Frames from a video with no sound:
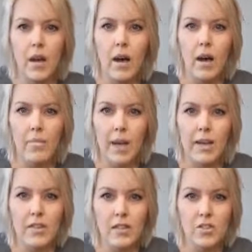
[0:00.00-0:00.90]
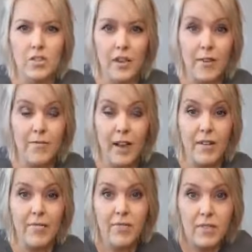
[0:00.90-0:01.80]
Patty says you got
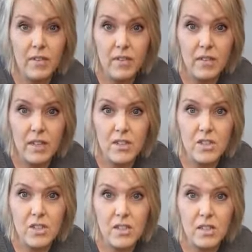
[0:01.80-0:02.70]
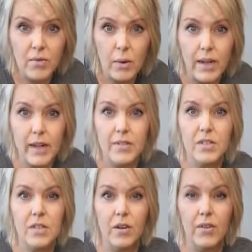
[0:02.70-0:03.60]
5 inches of wet heavy
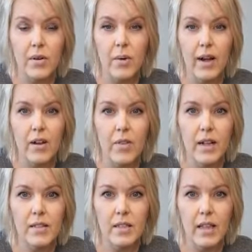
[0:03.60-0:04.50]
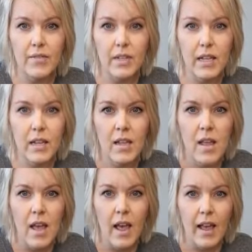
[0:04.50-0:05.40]
snow, then rain. Oh, that's lovely.
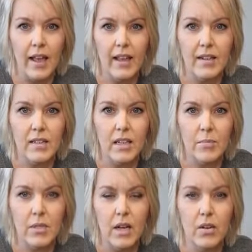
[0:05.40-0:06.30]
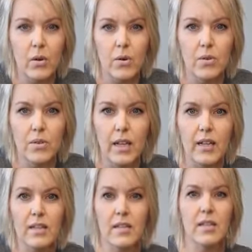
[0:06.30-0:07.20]
And Kim's got cold
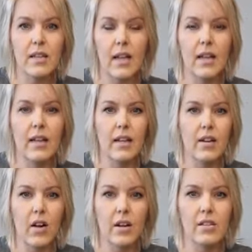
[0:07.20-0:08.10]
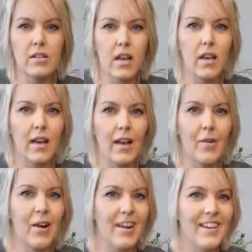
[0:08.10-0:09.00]
and sun in Arkansas. How
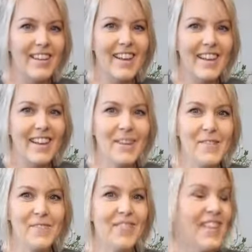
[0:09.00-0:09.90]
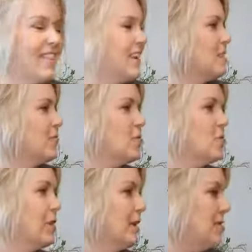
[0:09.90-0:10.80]
are you today, Kim? Thanks for
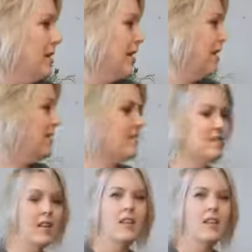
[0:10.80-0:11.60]
joining me, gals.